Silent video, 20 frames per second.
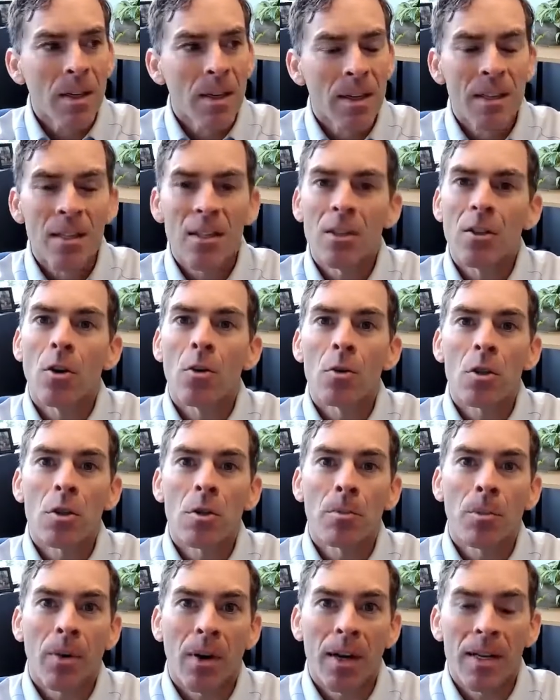And it's no
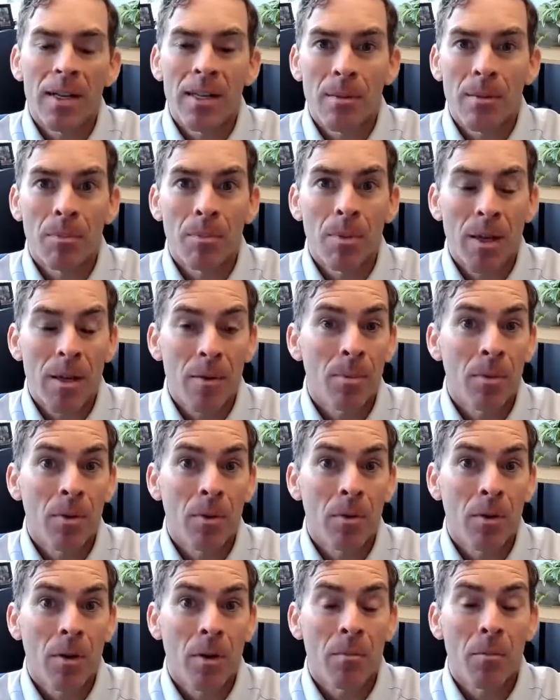surprise that
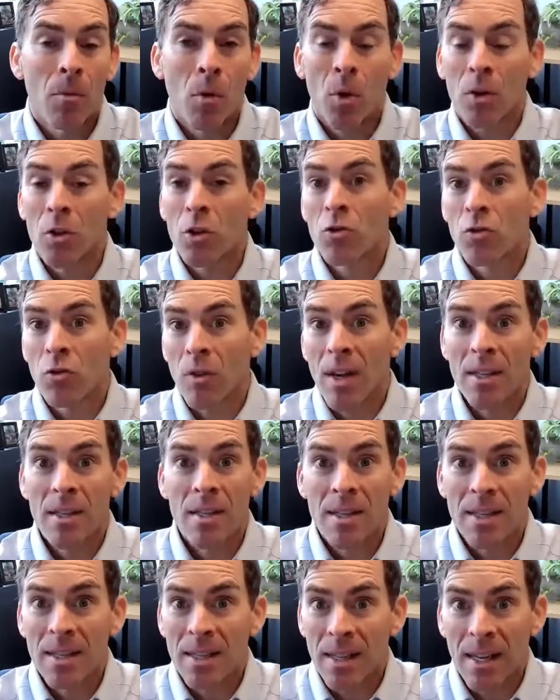people are more
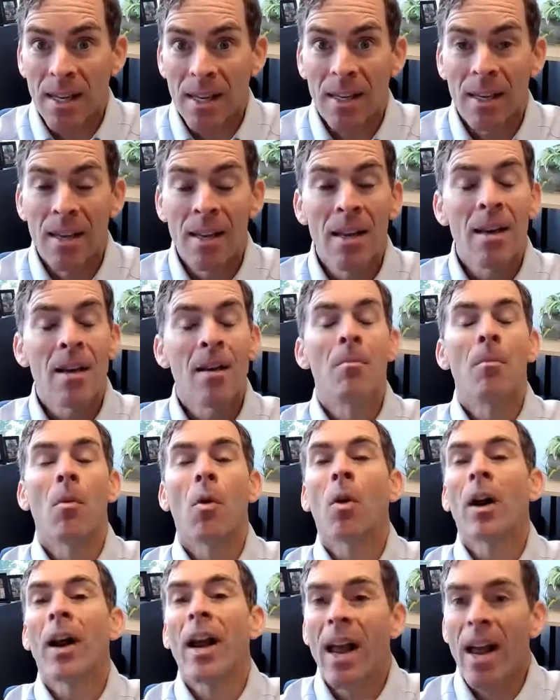stressed today,
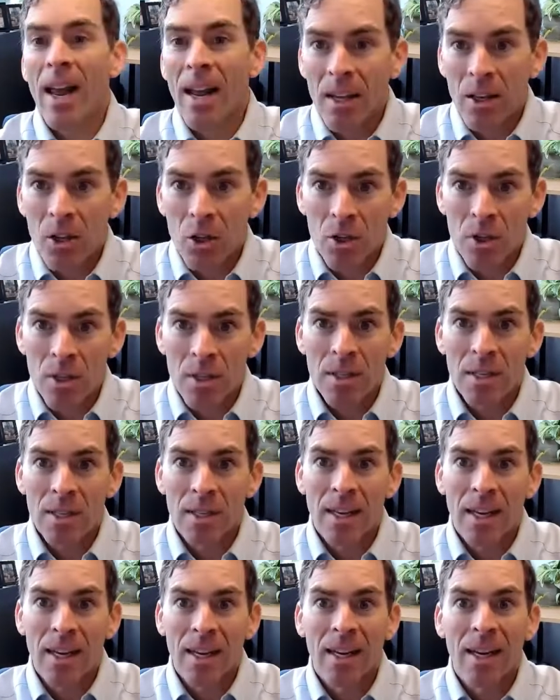more anxious
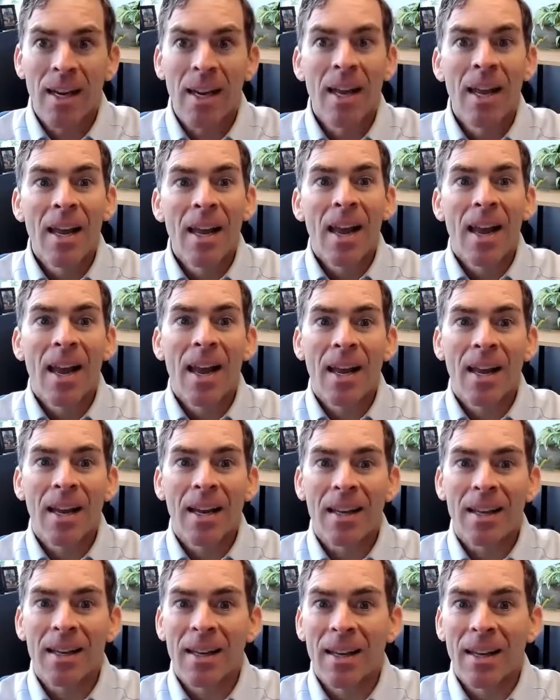today.
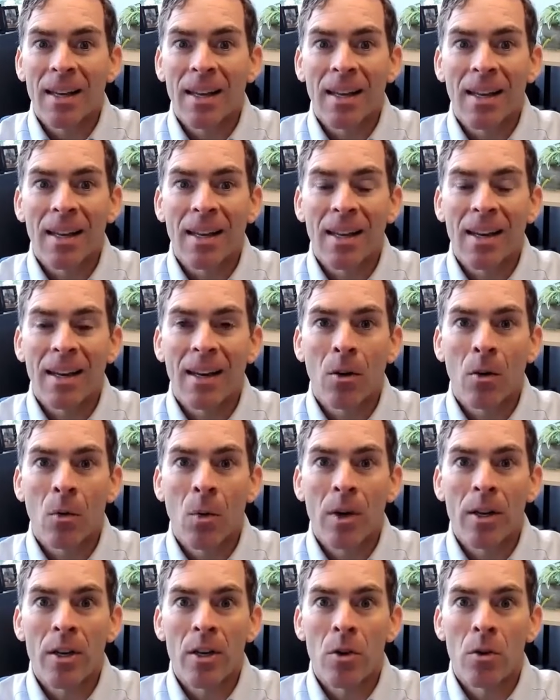And
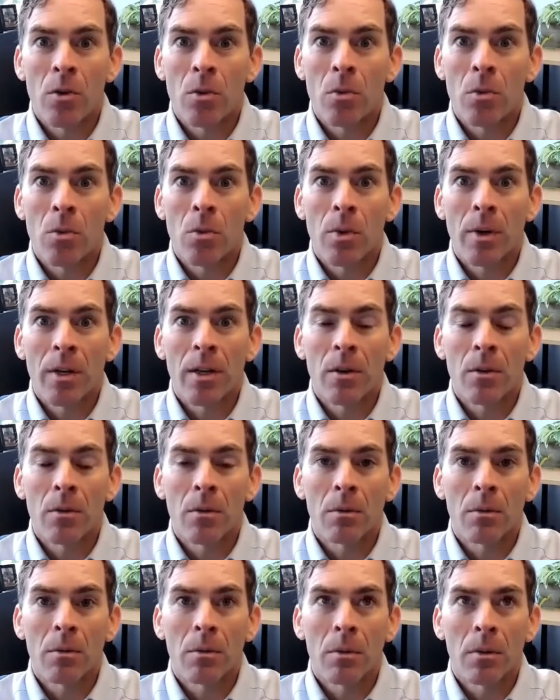when
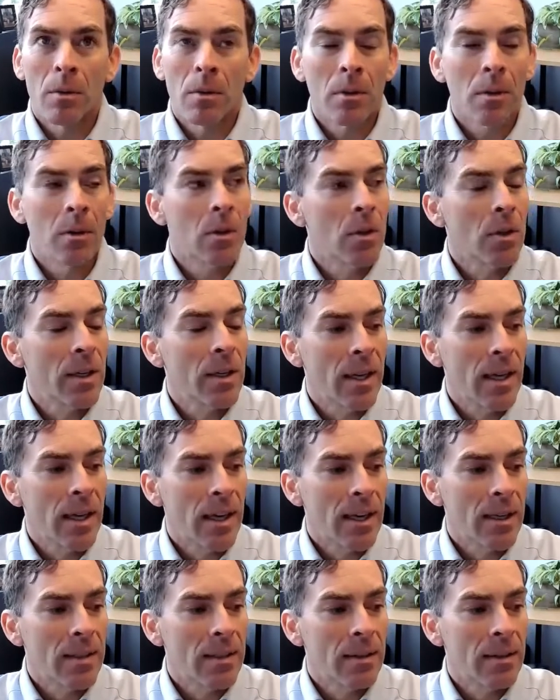you look
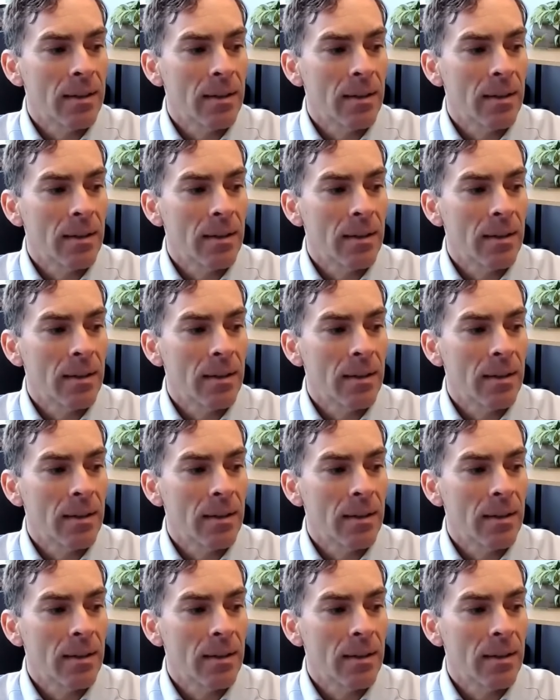at,